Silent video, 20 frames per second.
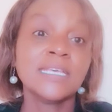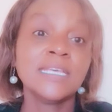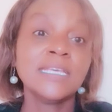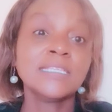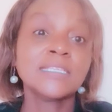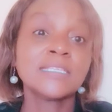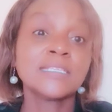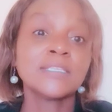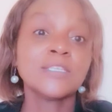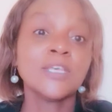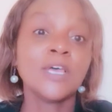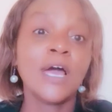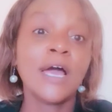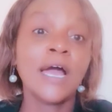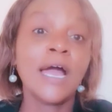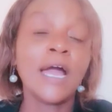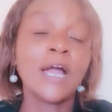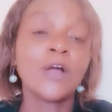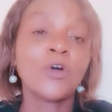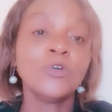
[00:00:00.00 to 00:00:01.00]
is
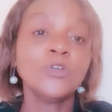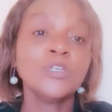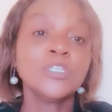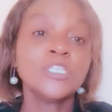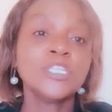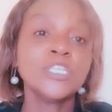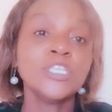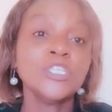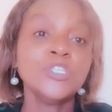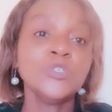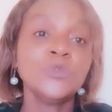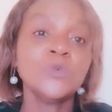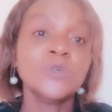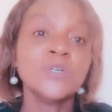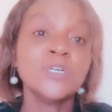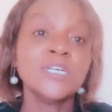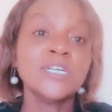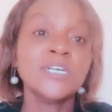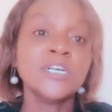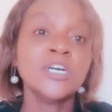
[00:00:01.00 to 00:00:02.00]
a
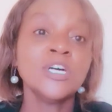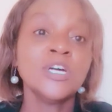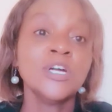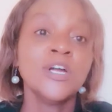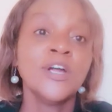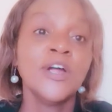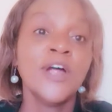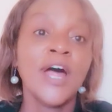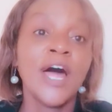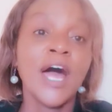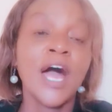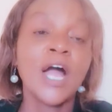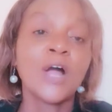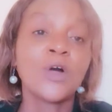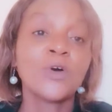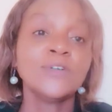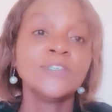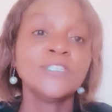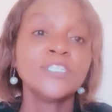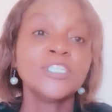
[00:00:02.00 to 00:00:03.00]
continual a
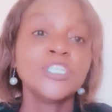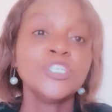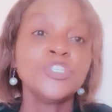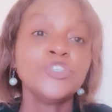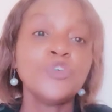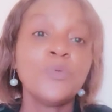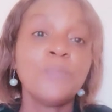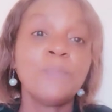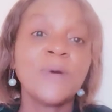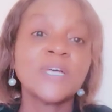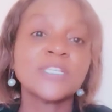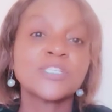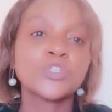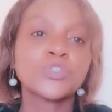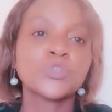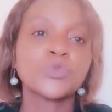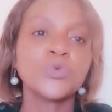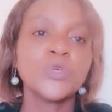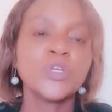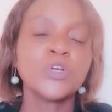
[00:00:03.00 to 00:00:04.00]
continual
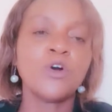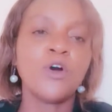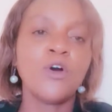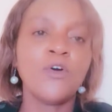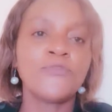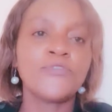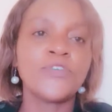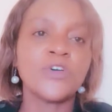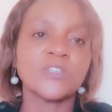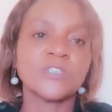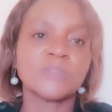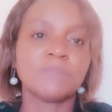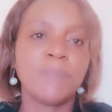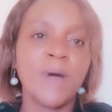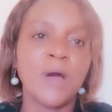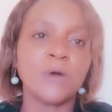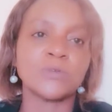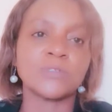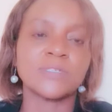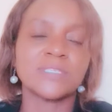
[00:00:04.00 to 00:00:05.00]
pursuing of your
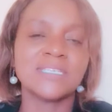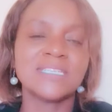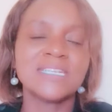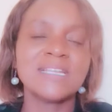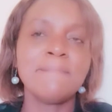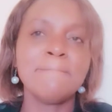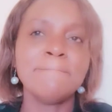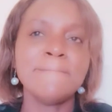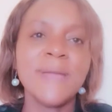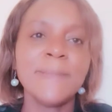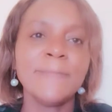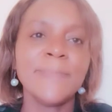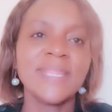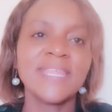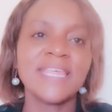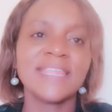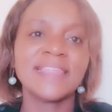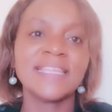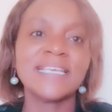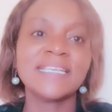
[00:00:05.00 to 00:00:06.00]
spouse. Remember
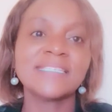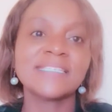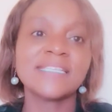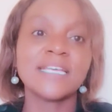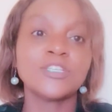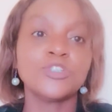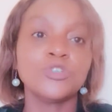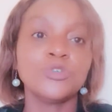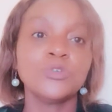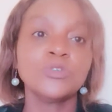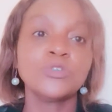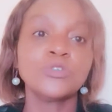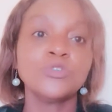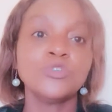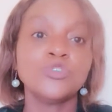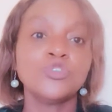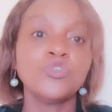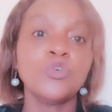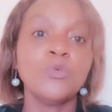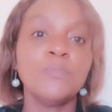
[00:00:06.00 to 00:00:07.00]
the things that you used to
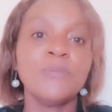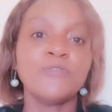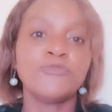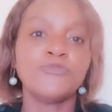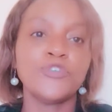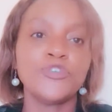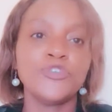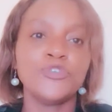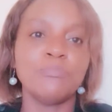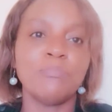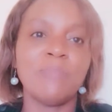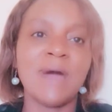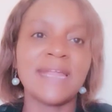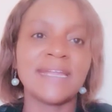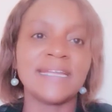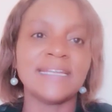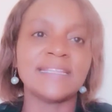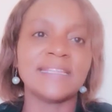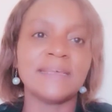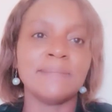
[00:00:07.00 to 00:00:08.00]
do before you
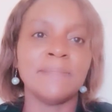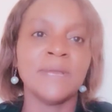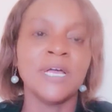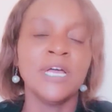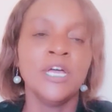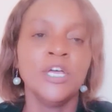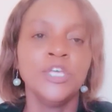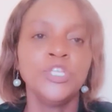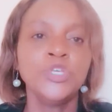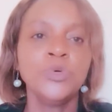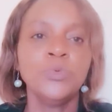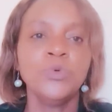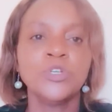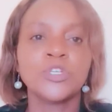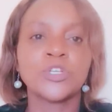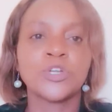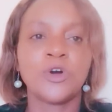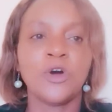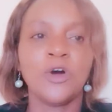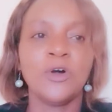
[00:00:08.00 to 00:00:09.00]
married them. You
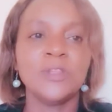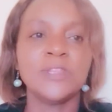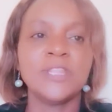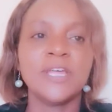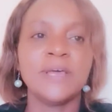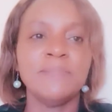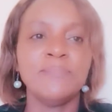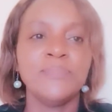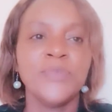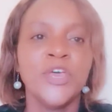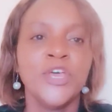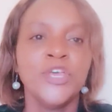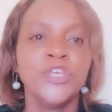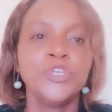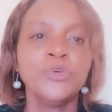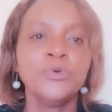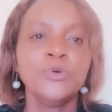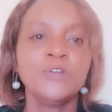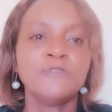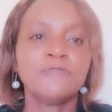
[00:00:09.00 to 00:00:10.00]
would call them,
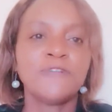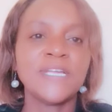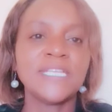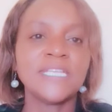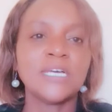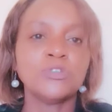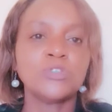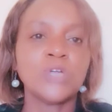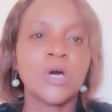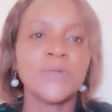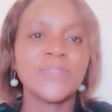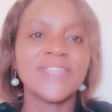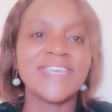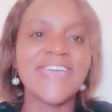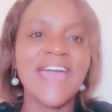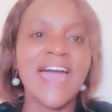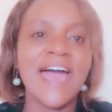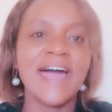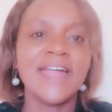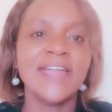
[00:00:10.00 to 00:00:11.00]
you would find out how
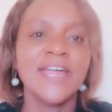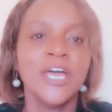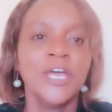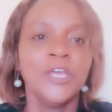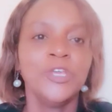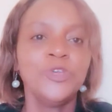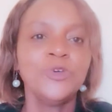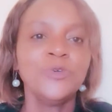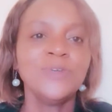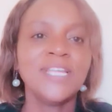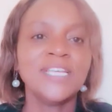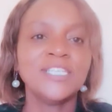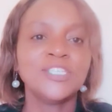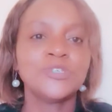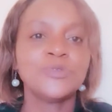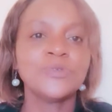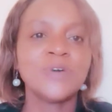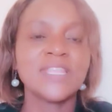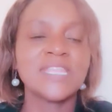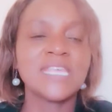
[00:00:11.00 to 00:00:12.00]
they are, you would
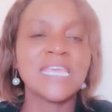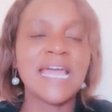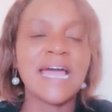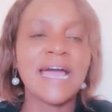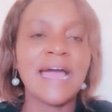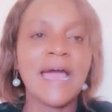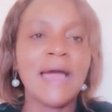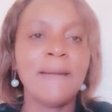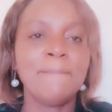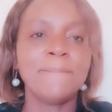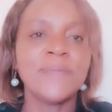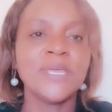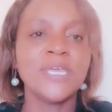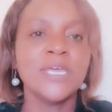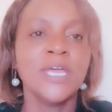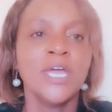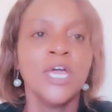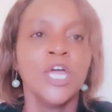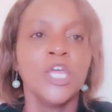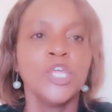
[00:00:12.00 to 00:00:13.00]
ensure they are
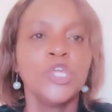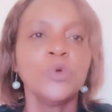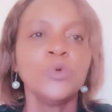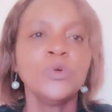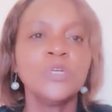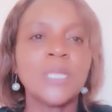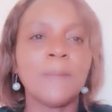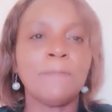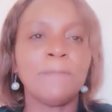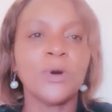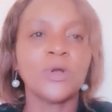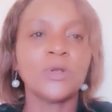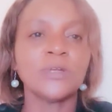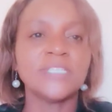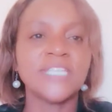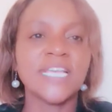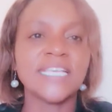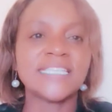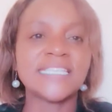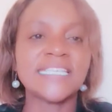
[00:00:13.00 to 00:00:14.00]
happy, you would
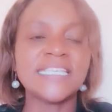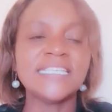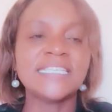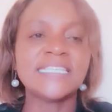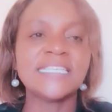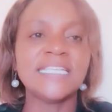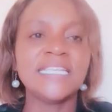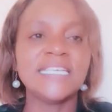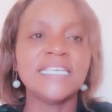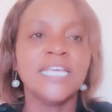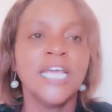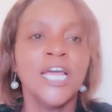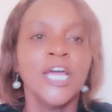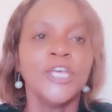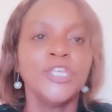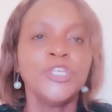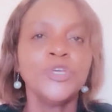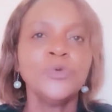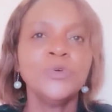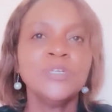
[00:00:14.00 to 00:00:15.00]
apologize easily,
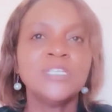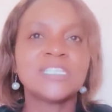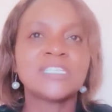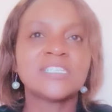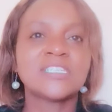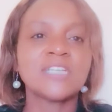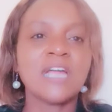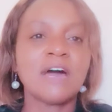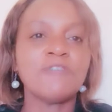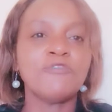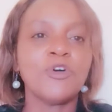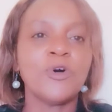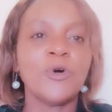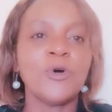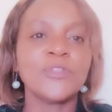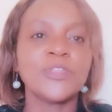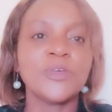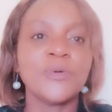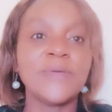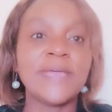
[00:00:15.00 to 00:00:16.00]
you would travel
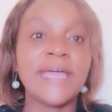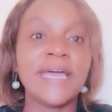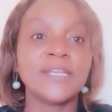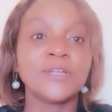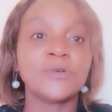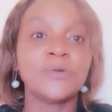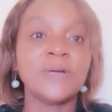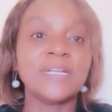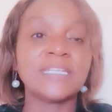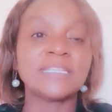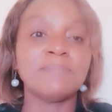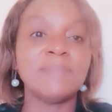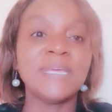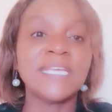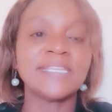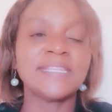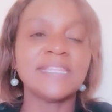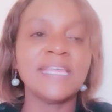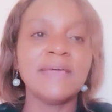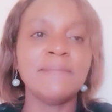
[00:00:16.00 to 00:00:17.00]
all the way and go and
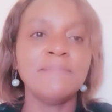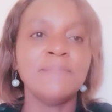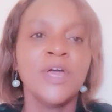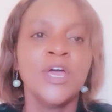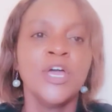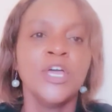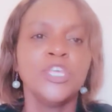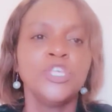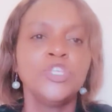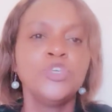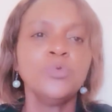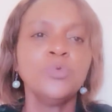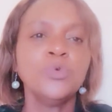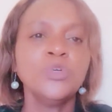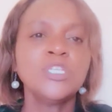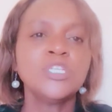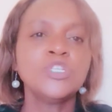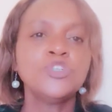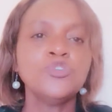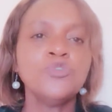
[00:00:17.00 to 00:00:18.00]
meet them. You
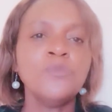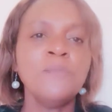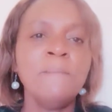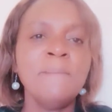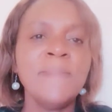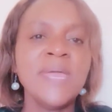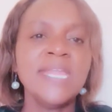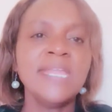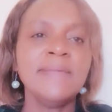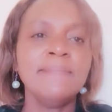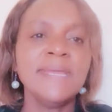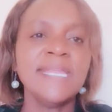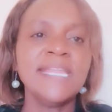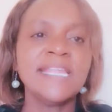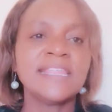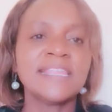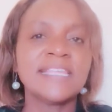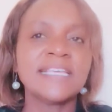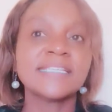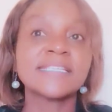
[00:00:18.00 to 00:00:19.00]
would do many,
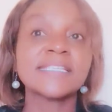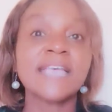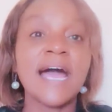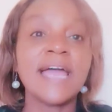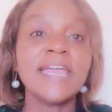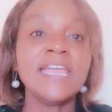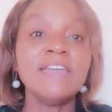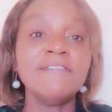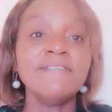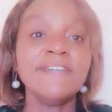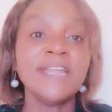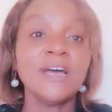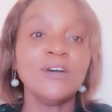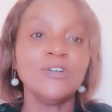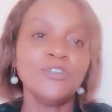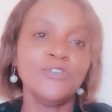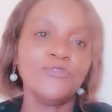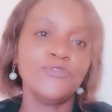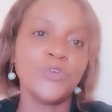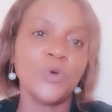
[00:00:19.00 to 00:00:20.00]
many things, even
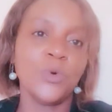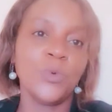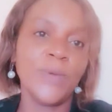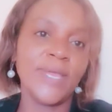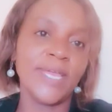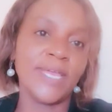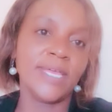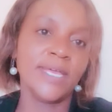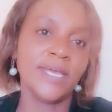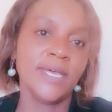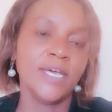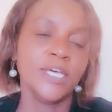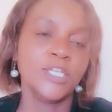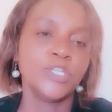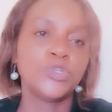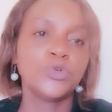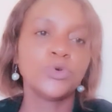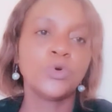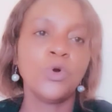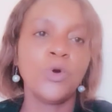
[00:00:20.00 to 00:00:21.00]
out of your way,
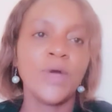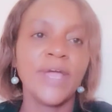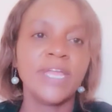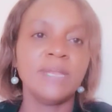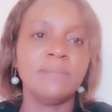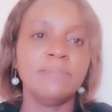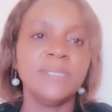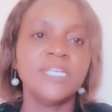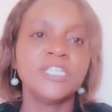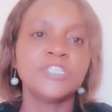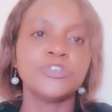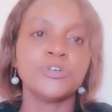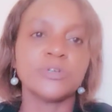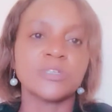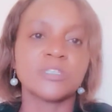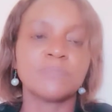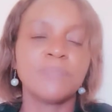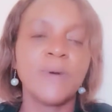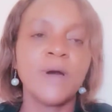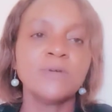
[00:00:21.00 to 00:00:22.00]
to go and meet your
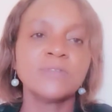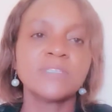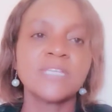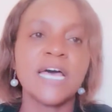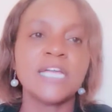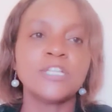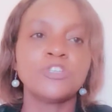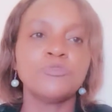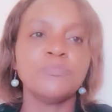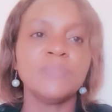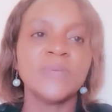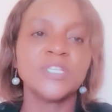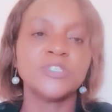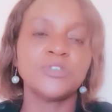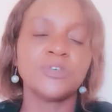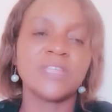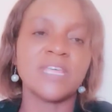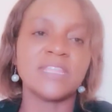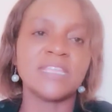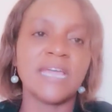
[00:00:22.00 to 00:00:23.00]
spouse and to make
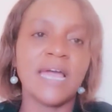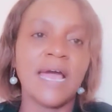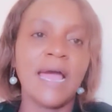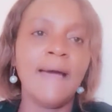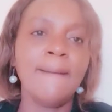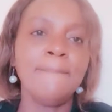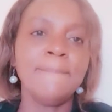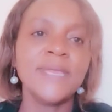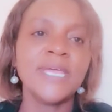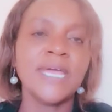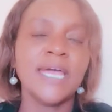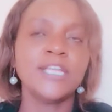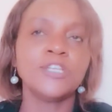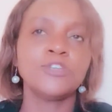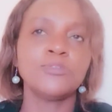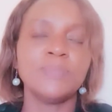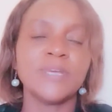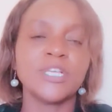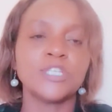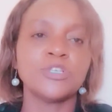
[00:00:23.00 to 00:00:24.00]
sure that they are happy and
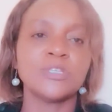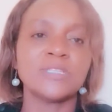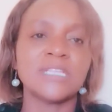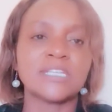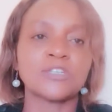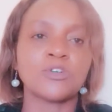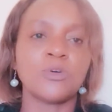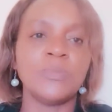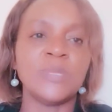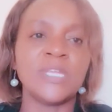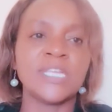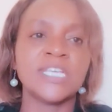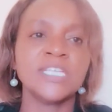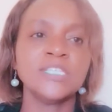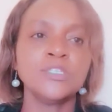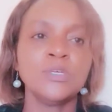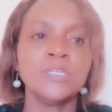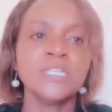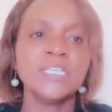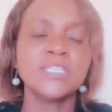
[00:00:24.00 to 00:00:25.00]
to make sure that
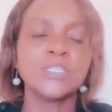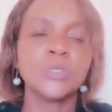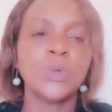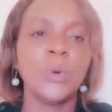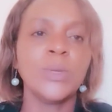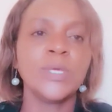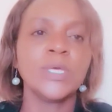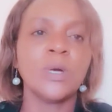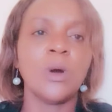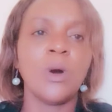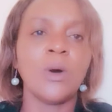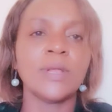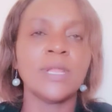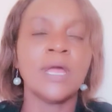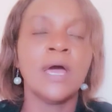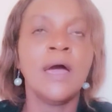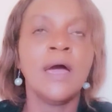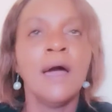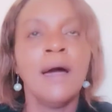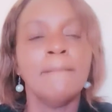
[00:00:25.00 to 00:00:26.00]
communication is going on.
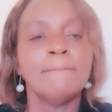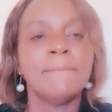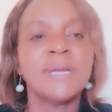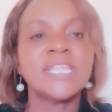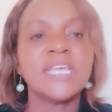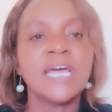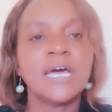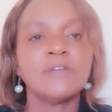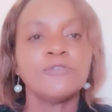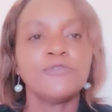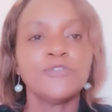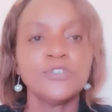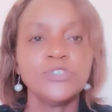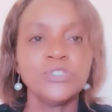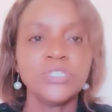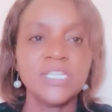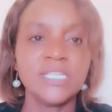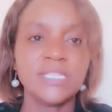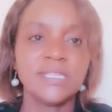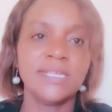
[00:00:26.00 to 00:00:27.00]
But the
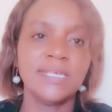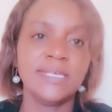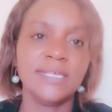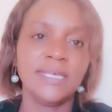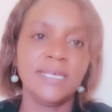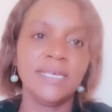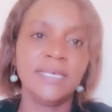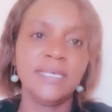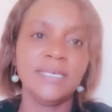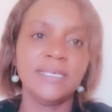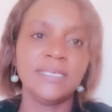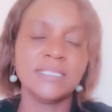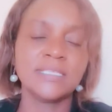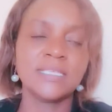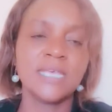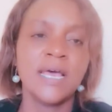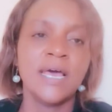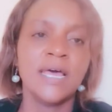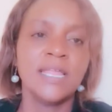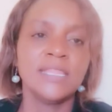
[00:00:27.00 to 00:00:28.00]
unfortunate thing is
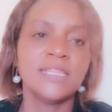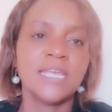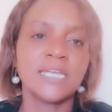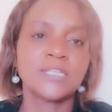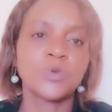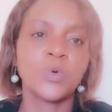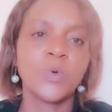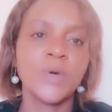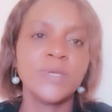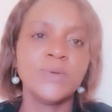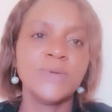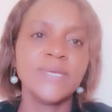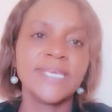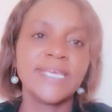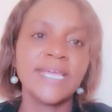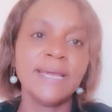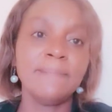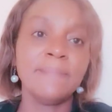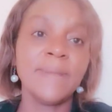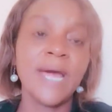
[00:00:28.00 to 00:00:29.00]
that when we
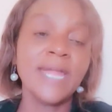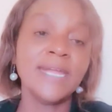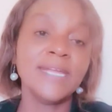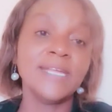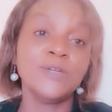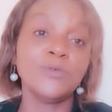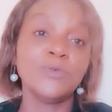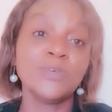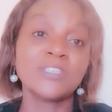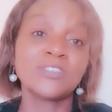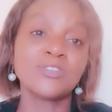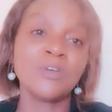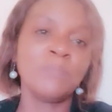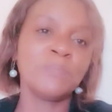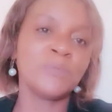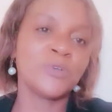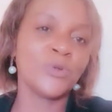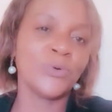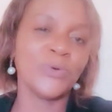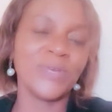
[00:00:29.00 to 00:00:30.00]
get married, we
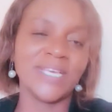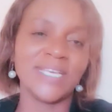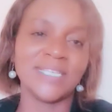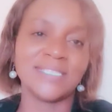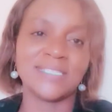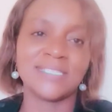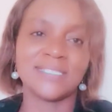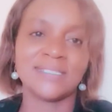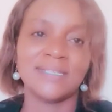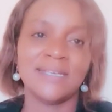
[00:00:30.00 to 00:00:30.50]
stop doing it.